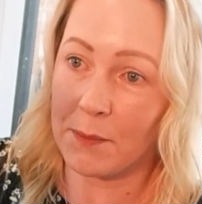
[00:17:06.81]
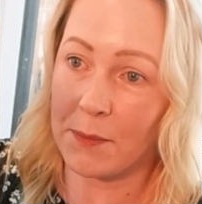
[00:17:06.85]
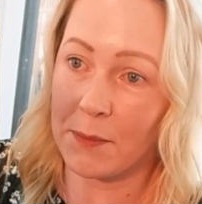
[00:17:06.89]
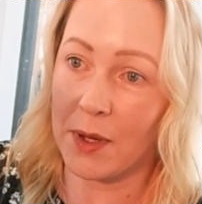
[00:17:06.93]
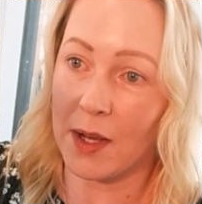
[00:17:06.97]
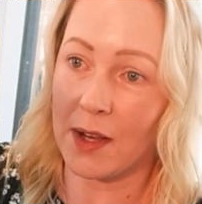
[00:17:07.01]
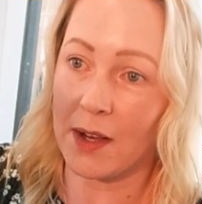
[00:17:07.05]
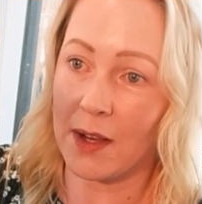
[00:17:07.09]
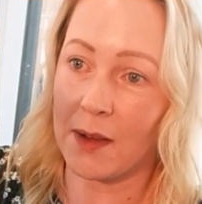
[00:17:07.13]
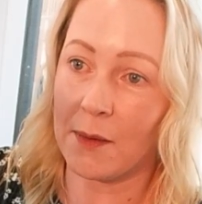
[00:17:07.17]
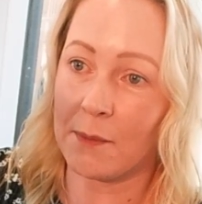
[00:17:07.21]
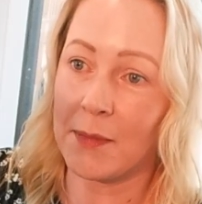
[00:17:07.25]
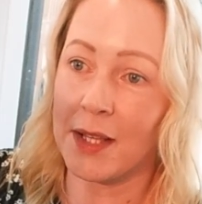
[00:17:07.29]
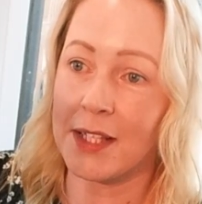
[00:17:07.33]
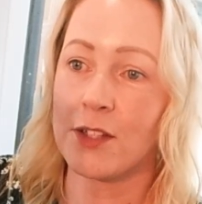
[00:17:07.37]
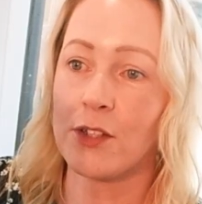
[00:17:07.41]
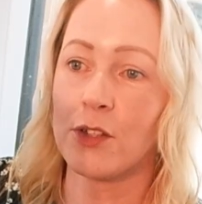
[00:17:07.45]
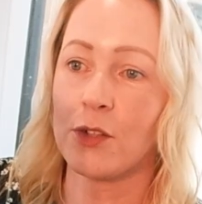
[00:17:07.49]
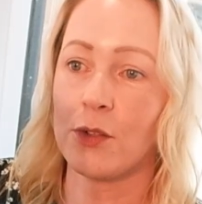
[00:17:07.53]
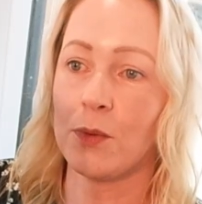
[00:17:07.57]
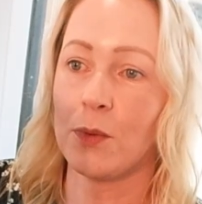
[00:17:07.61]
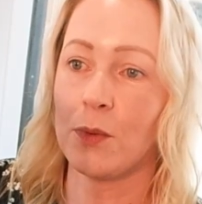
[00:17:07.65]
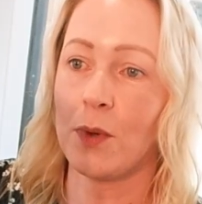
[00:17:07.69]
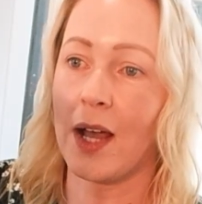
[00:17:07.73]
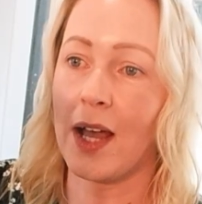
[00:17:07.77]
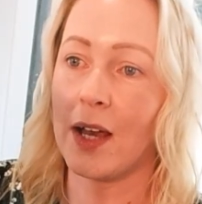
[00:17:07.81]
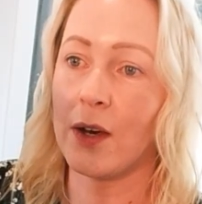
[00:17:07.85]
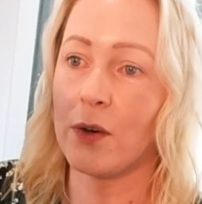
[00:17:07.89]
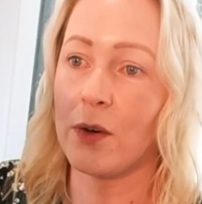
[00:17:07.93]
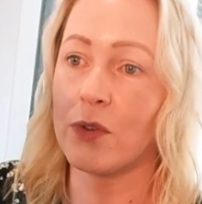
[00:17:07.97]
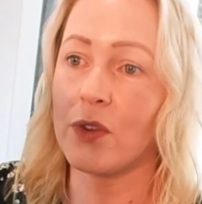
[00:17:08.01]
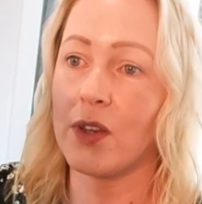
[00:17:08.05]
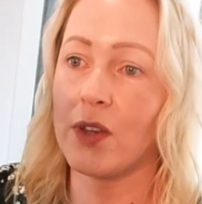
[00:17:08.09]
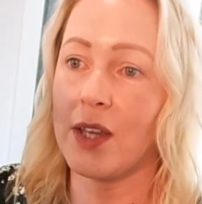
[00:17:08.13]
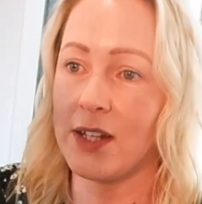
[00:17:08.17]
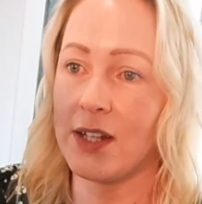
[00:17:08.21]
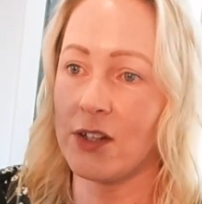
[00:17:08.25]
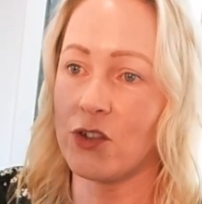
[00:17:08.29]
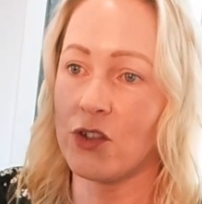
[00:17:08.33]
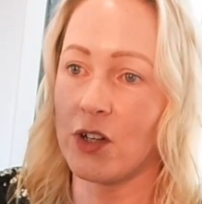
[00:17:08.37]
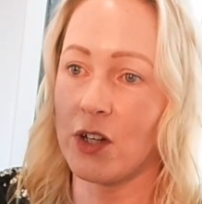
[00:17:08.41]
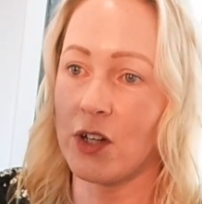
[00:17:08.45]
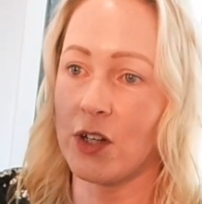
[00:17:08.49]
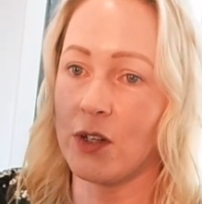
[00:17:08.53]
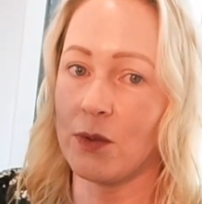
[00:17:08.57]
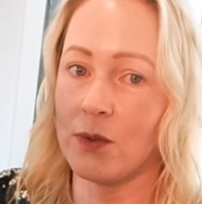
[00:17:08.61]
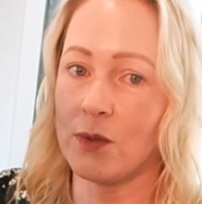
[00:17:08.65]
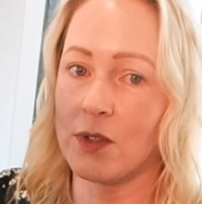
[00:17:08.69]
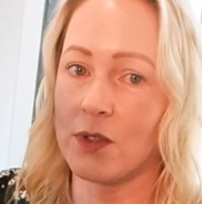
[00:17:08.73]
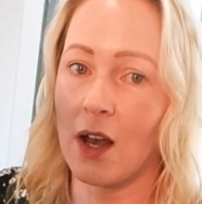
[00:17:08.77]
but mental health
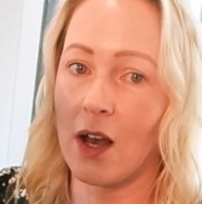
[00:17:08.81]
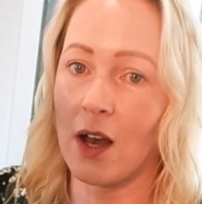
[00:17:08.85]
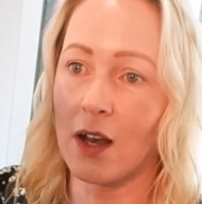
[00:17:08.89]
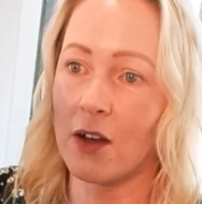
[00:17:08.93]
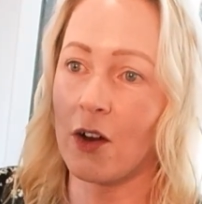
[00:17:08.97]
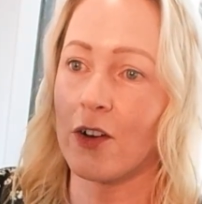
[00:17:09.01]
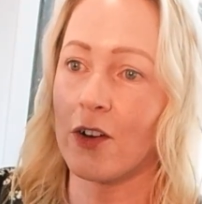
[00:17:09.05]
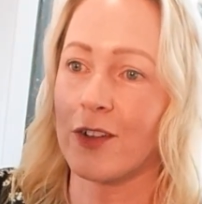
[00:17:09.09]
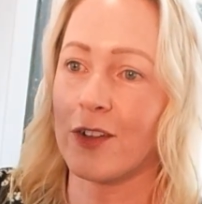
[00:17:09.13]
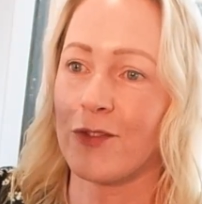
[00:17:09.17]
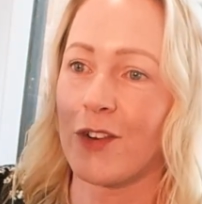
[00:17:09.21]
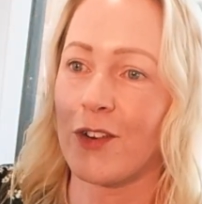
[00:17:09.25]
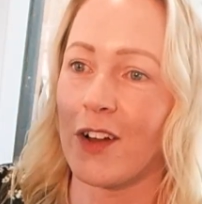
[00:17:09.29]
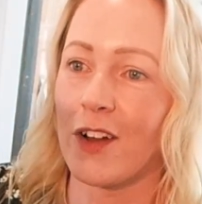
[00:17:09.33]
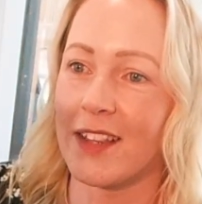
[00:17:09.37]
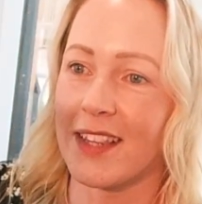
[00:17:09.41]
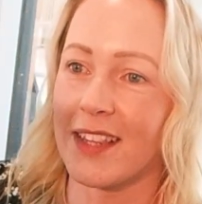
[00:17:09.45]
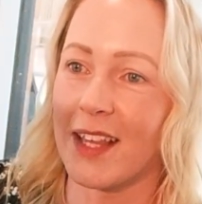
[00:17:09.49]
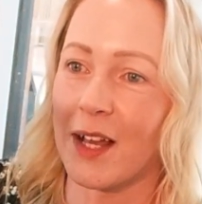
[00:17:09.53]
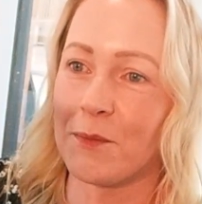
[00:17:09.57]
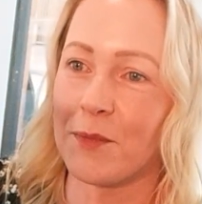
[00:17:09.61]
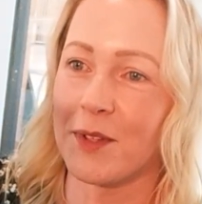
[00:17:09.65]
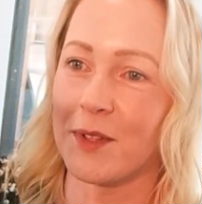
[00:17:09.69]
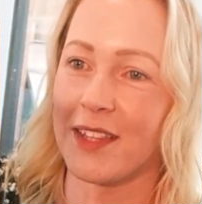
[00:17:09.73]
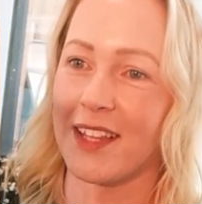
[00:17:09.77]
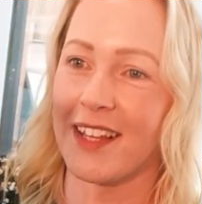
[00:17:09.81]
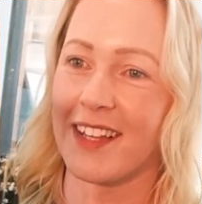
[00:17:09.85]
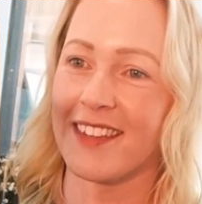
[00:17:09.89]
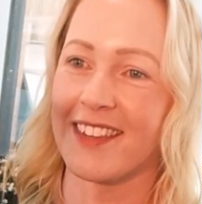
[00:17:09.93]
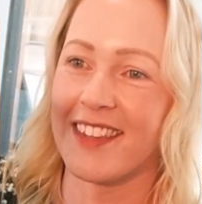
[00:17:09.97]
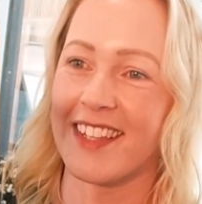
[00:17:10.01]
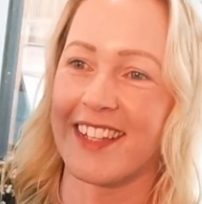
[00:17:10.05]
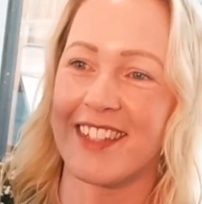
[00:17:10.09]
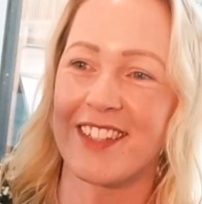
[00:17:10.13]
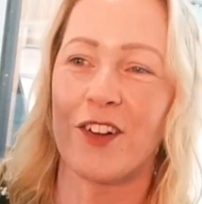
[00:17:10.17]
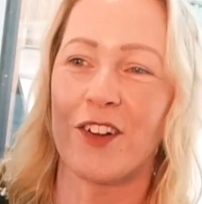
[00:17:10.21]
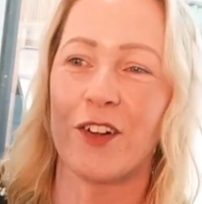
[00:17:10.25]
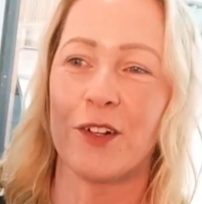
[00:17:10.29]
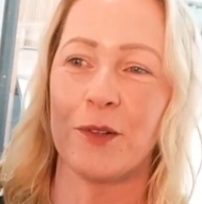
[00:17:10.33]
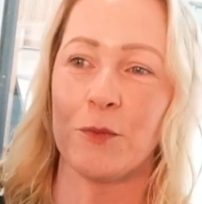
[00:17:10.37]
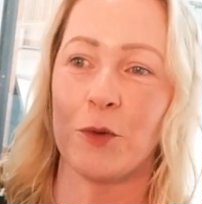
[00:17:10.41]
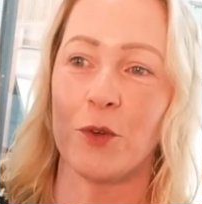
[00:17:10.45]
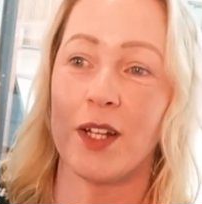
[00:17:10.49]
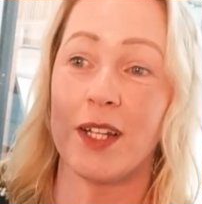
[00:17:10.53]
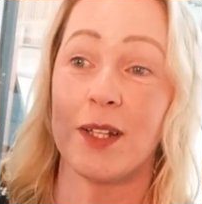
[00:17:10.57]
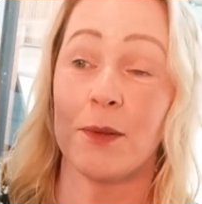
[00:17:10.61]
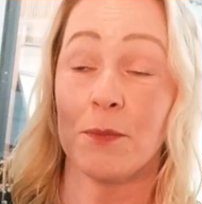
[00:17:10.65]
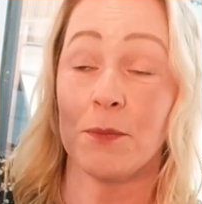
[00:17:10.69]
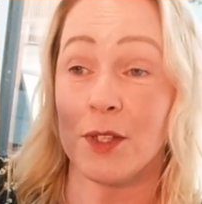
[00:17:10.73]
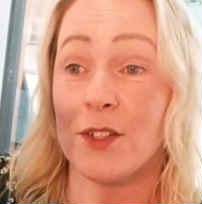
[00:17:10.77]
issues are kind of like that, but they're slightly
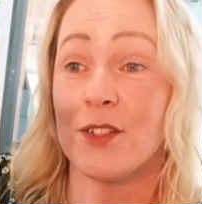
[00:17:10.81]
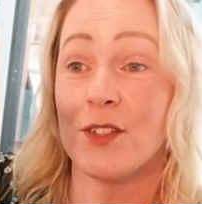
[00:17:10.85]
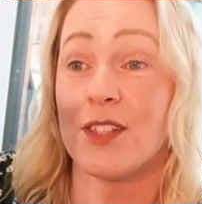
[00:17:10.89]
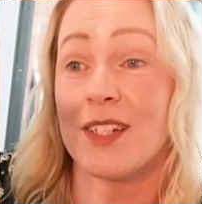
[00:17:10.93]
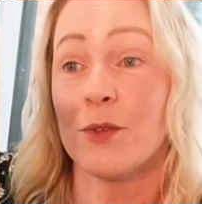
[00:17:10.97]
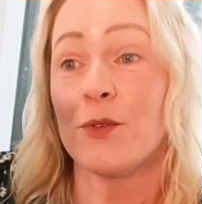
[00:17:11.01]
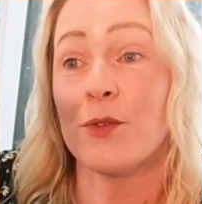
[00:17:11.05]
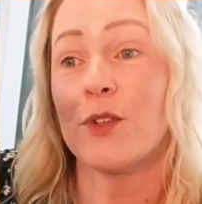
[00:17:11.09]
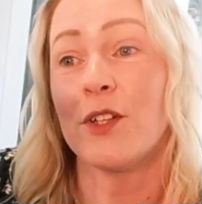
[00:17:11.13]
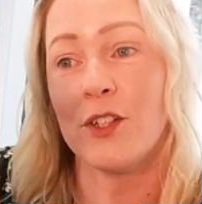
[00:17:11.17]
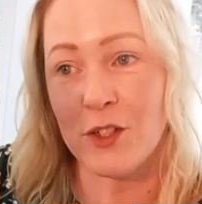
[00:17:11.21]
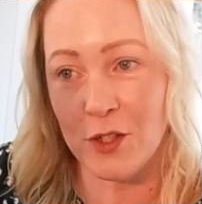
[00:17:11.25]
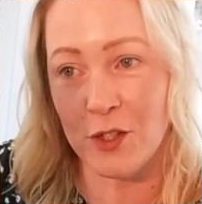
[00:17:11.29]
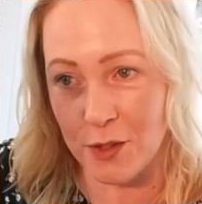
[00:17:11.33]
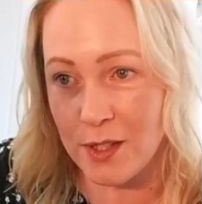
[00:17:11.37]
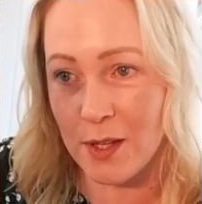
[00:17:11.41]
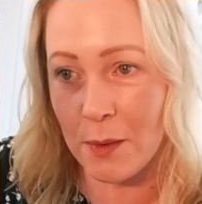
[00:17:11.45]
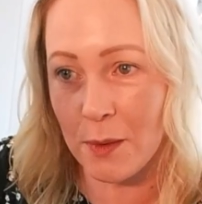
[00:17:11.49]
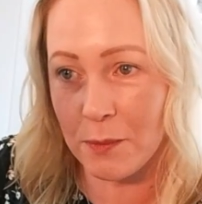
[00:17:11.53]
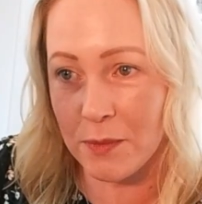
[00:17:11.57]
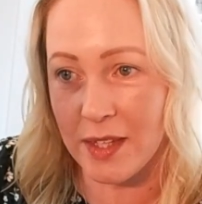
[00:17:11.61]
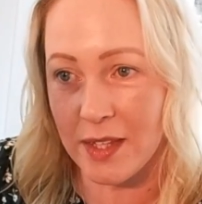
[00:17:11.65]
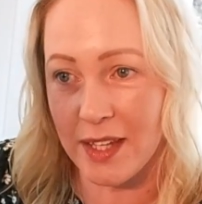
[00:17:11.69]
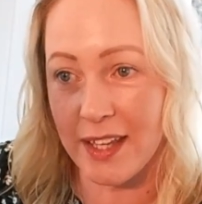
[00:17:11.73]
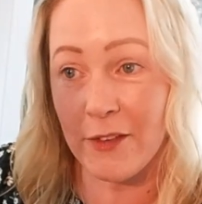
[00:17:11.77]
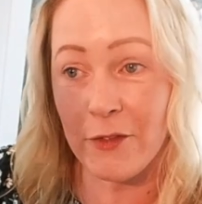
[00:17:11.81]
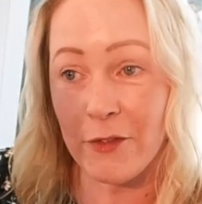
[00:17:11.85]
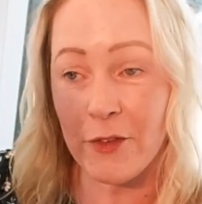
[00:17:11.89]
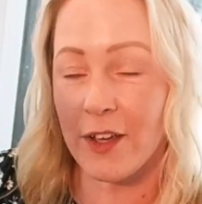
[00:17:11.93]
more hidden, but you're still going to do something.